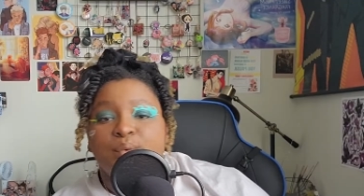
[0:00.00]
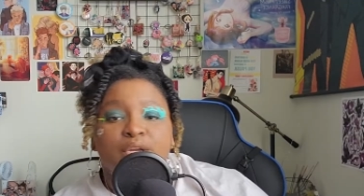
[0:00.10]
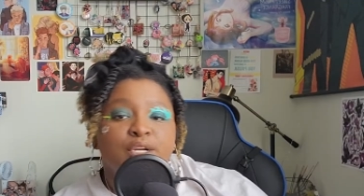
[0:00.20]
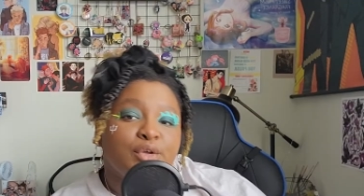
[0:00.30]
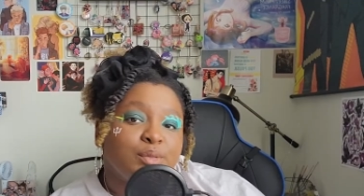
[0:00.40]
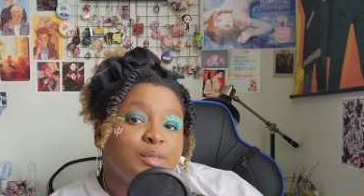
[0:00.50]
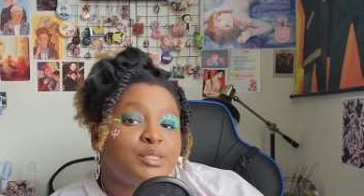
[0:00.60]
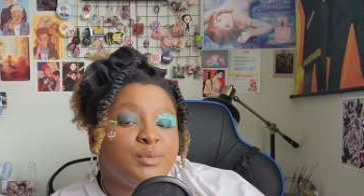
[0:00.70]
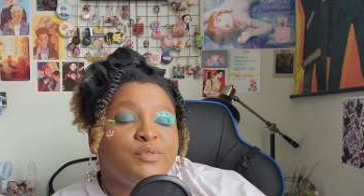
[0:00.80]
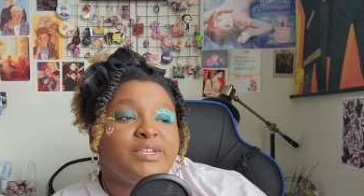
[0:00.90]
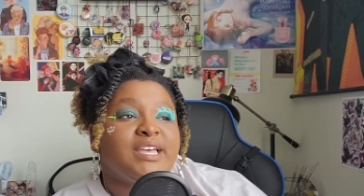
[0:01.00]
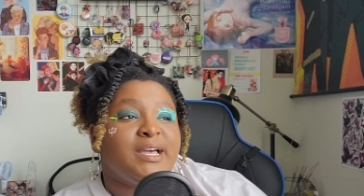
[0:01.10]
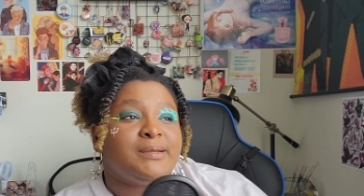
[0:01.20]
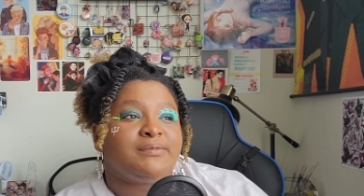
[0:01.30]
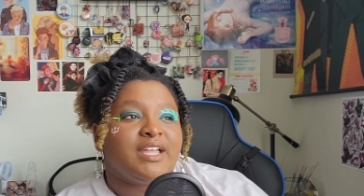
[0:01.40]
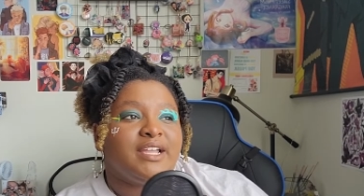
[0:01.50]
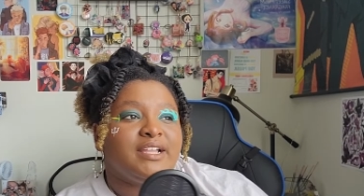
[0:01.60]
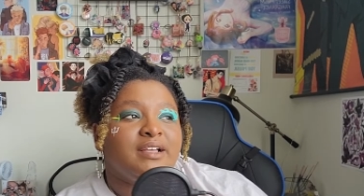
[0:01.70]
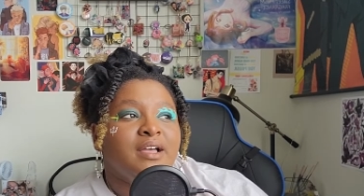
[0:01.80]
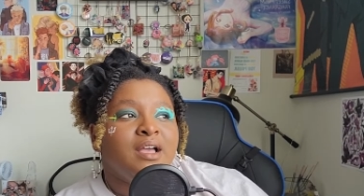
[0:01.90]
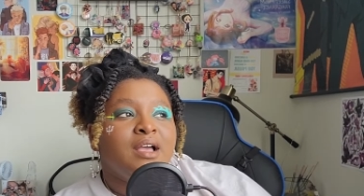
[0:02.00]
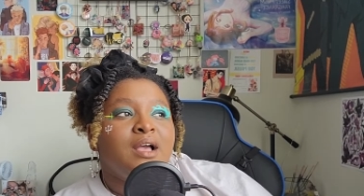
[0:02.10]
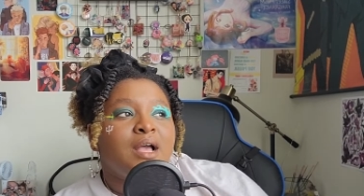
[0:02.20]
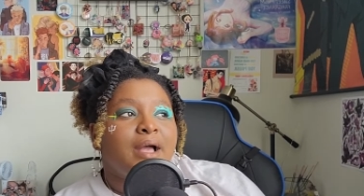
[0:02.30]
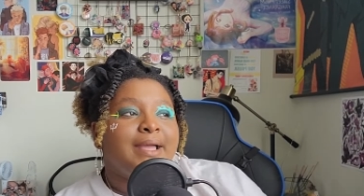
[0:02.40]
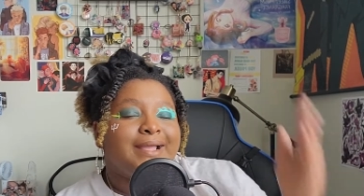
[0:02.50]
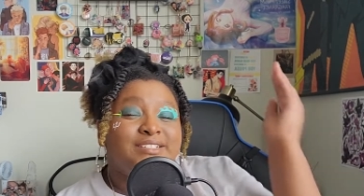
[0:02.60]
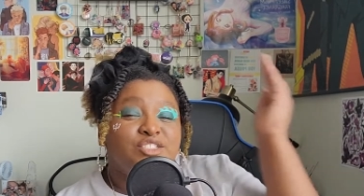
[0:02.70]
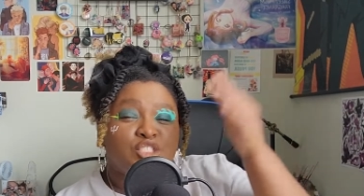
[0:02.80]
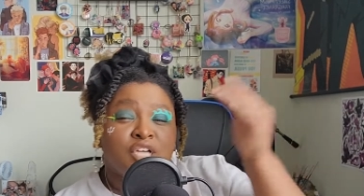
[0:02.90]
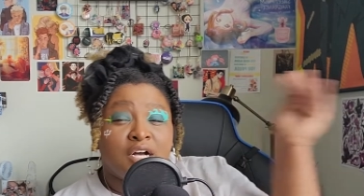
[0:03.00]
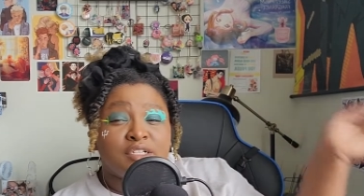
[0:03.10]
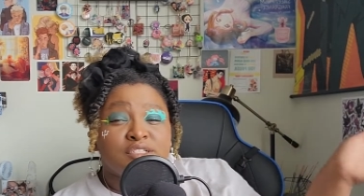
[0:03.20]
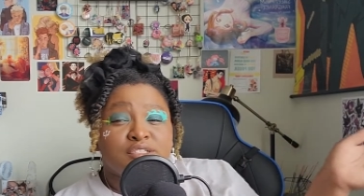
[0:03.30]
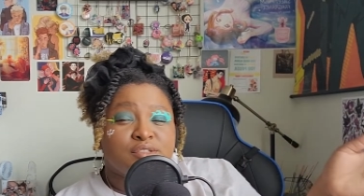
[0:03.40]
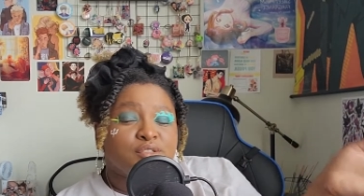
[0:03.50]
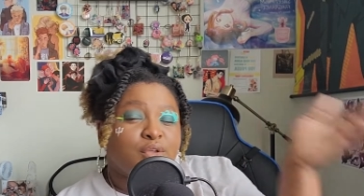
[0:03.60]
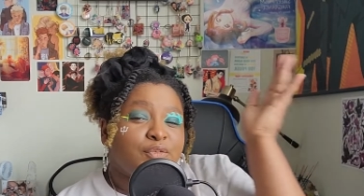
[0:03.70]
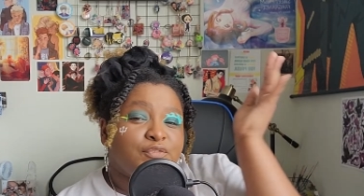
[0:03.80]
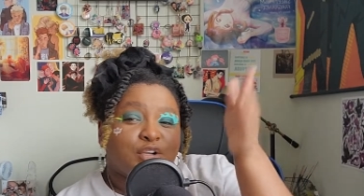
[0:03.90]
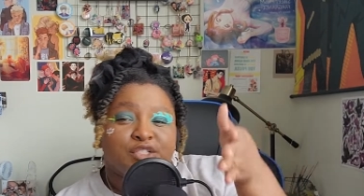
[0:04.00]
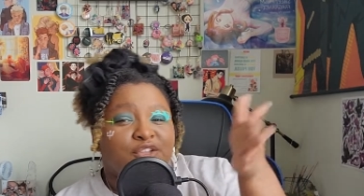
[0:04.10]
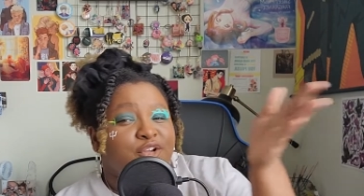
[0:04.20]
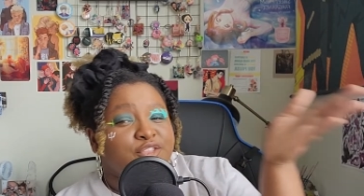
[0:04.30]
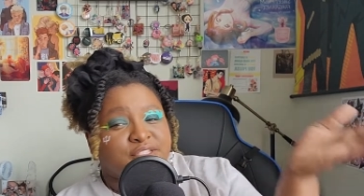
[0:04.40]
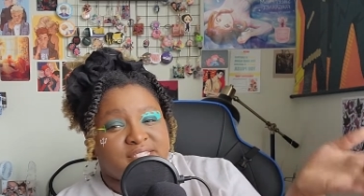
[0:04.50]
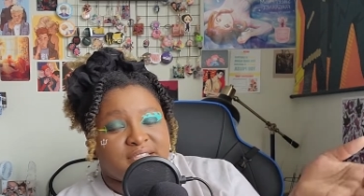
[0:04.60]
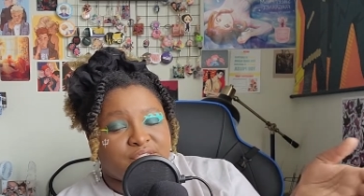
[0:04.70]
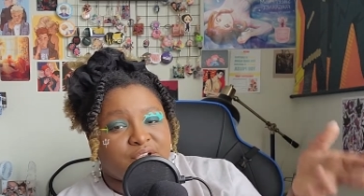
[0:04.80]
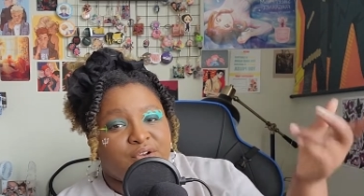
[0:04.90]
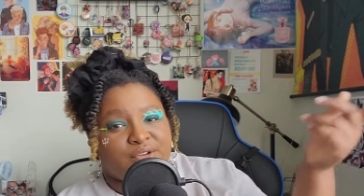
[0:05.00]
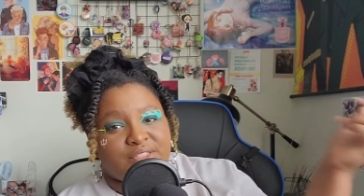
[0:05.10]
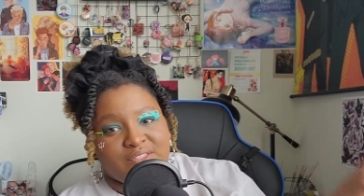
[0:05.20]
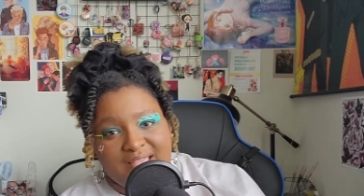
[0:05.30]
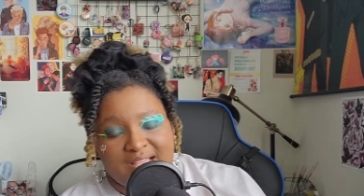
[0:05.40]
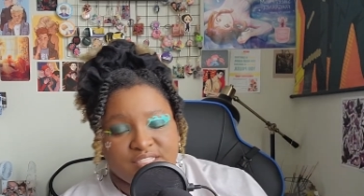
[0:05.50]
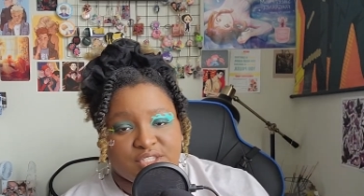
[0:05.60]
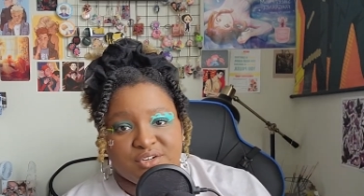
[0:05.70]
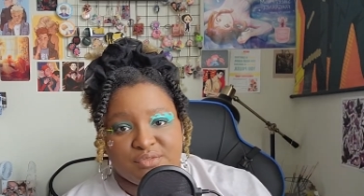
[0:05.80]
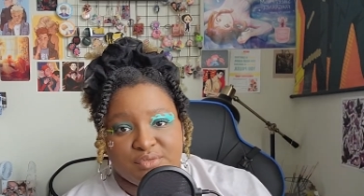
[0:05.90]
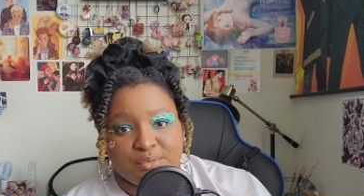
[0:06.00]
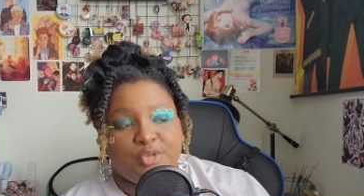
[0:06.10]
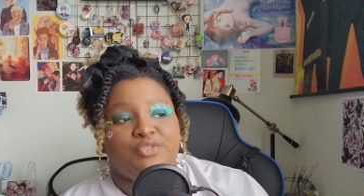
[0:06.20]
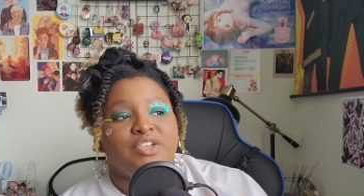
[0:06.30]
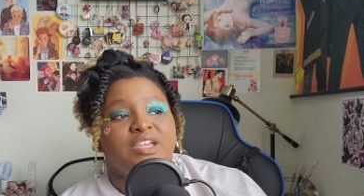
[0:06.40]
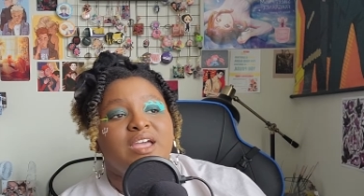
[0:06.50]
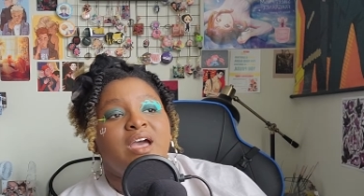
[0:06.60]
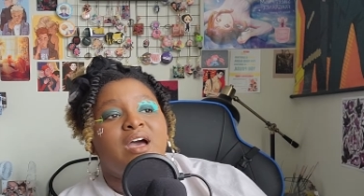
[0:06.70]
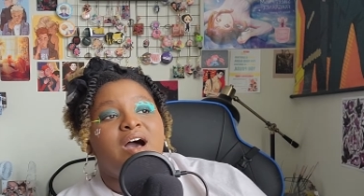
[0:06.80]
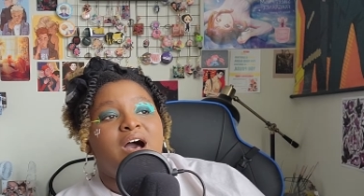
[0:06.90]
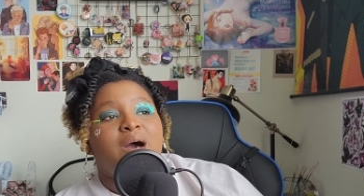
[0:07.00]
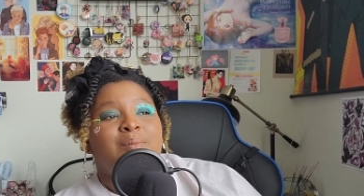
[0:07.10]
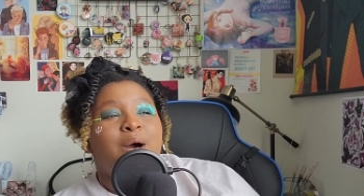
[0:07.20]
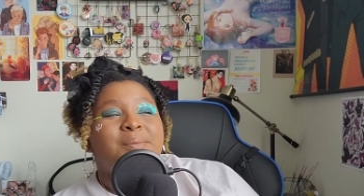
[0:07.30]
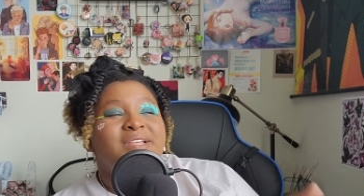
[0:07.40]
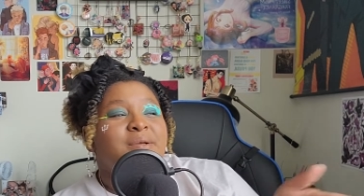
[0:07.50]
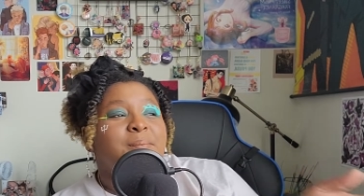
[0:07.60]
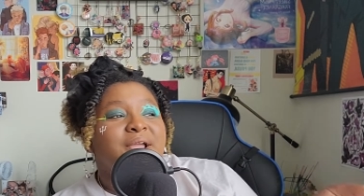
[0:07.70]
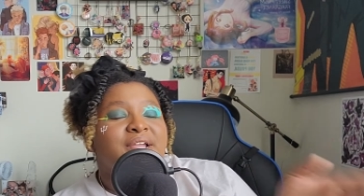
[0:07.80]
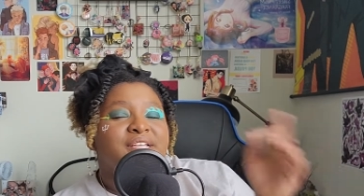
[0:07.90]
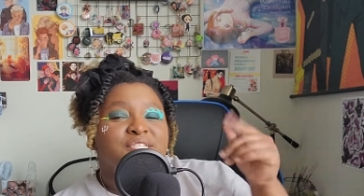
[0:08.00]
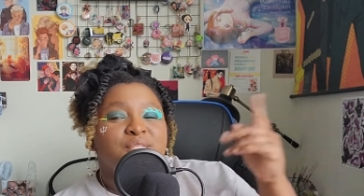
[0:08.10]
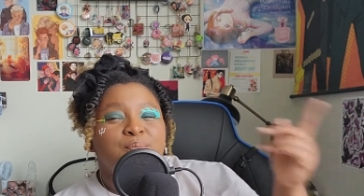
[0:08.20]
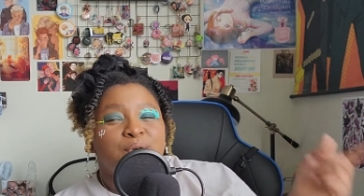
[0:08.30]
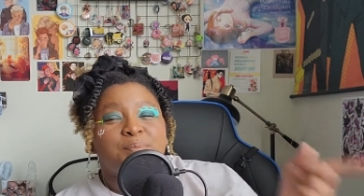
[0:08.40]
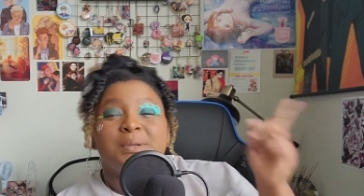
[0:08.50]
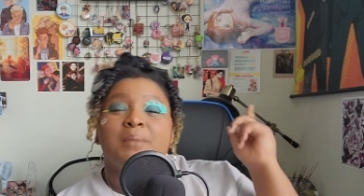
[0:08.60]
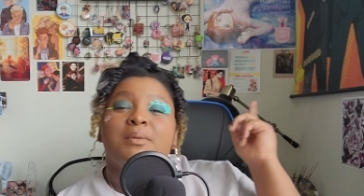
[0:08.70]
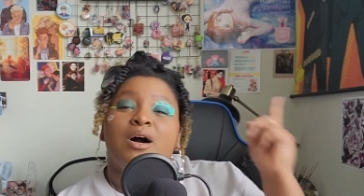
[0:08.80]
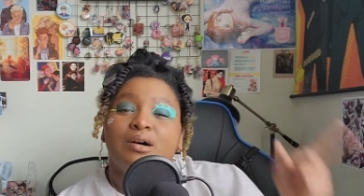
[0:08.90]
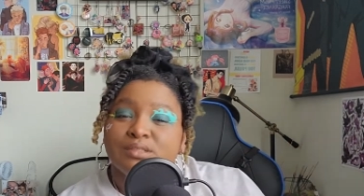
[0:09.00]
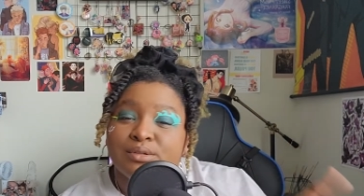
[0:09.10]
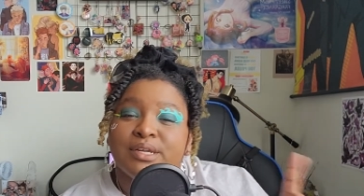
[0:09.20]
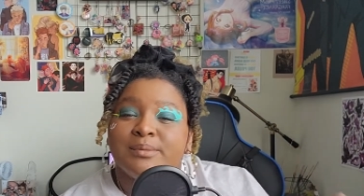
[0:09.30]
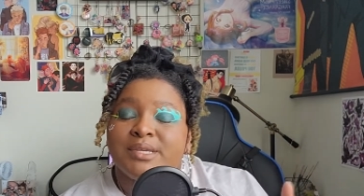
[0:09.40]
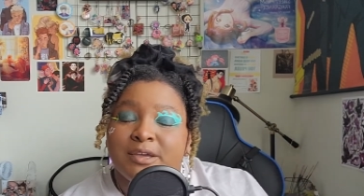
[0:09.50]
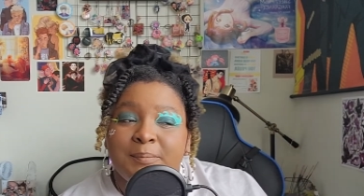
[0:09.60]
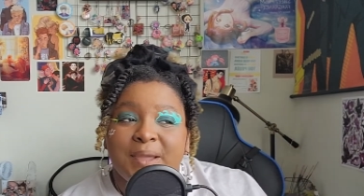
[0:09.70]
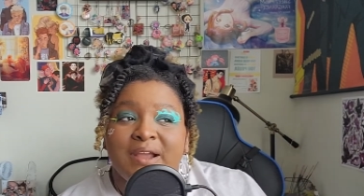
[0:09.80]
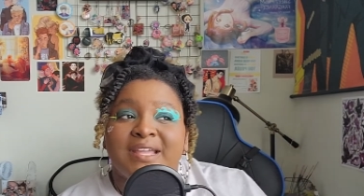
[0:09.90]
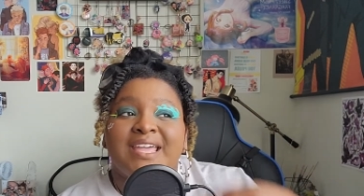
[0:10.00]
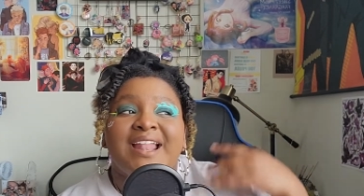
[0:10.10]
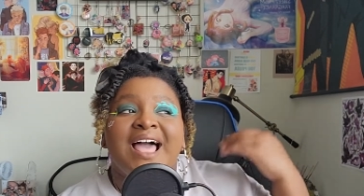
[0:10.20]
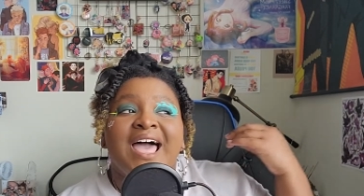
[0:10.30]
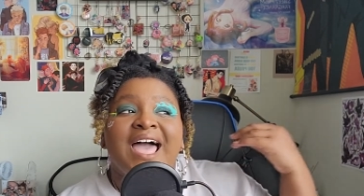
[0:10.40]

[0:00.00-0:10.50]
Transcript: we're going to go through this movie kind of like in chunks. So the first third, the second third, and the last third of the movie. I'll be comparing it to the book, but I'm also going to be comparing it